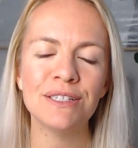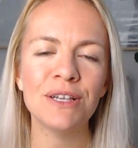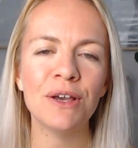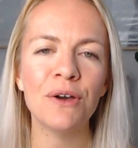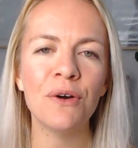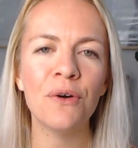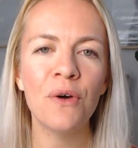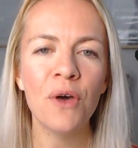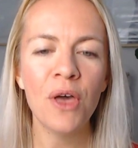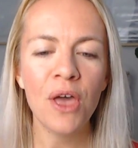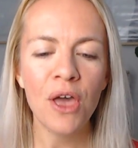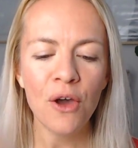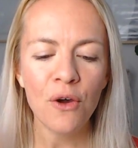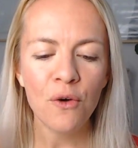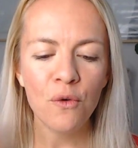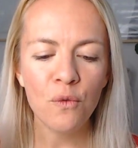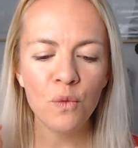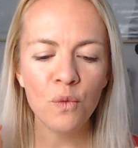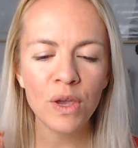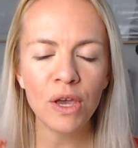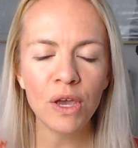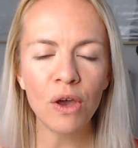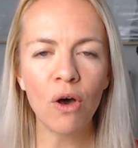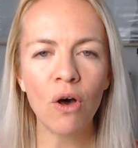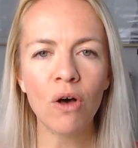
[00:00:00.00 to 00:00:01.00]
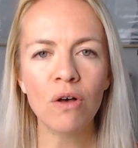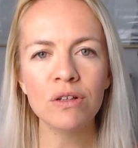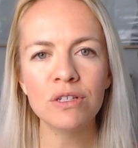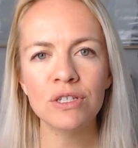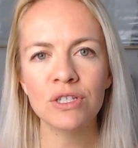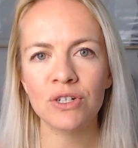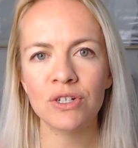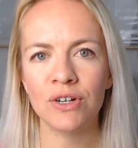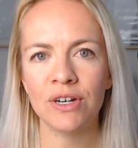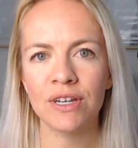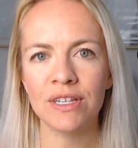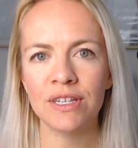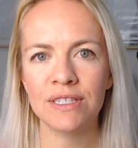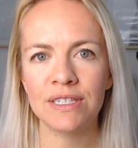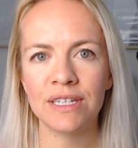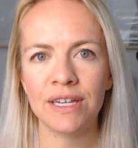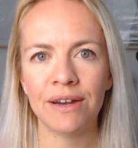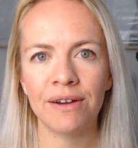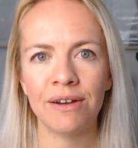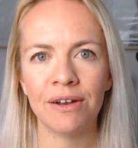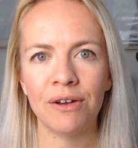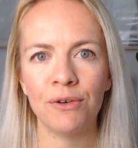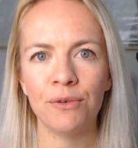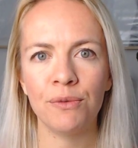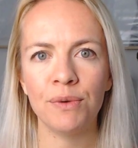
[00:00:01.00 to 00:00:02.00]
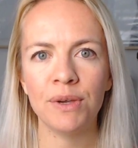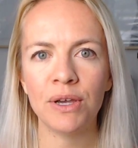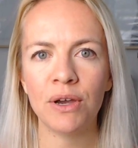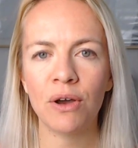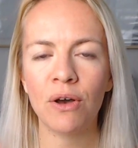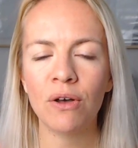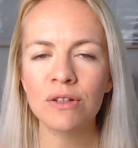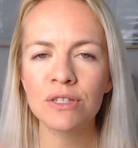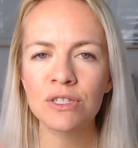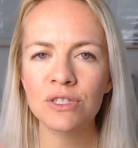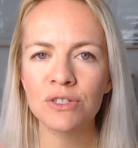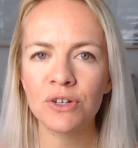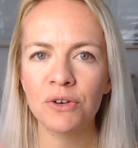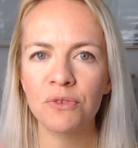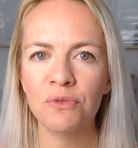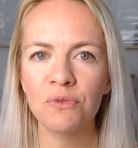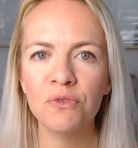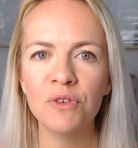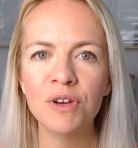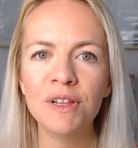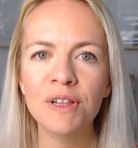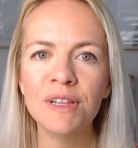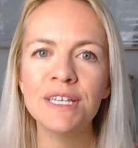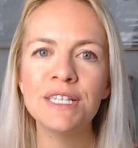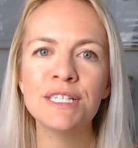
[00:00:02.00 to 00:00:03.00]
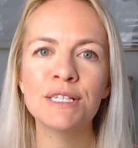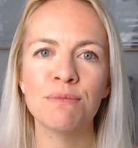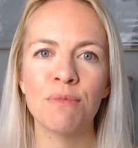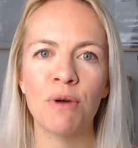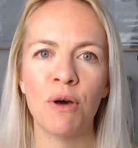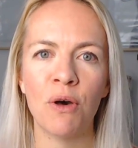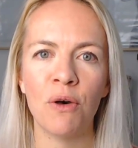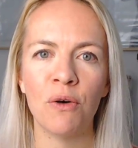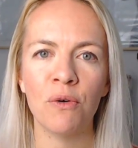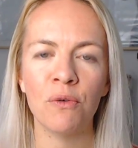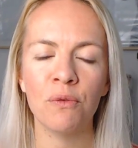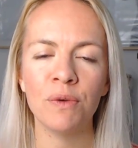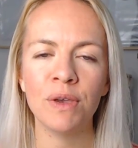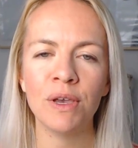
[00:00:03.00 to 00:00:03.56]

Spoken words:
So we all start at 0. We all start really small.